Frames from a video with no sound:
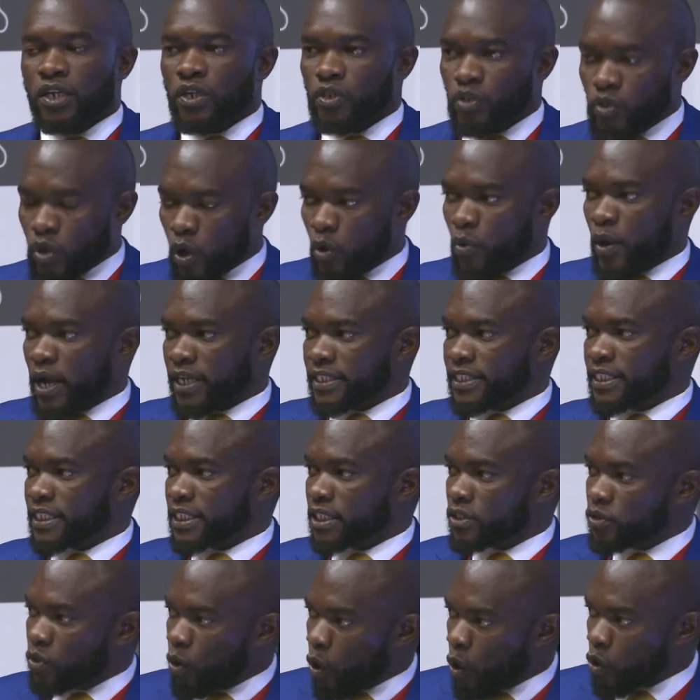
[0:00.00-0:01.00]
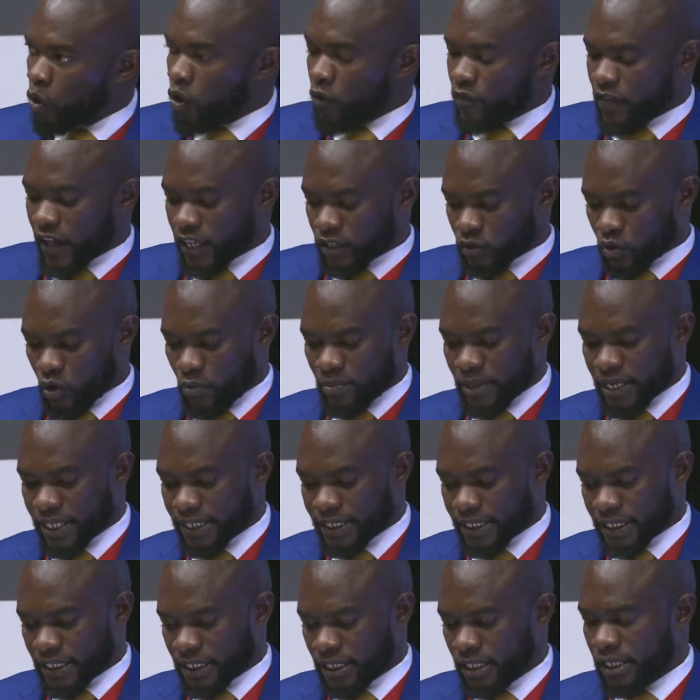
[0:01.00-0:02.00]
So we are teaching the whole of that
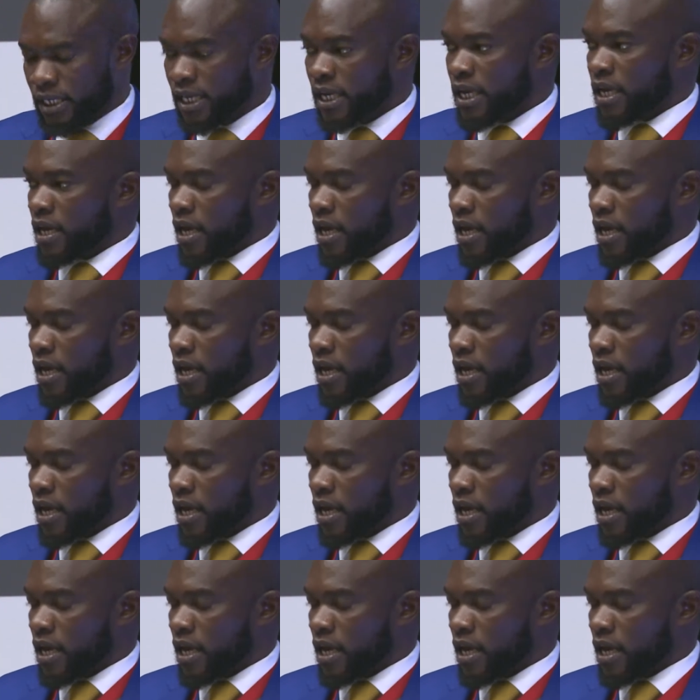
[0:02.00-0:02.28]
community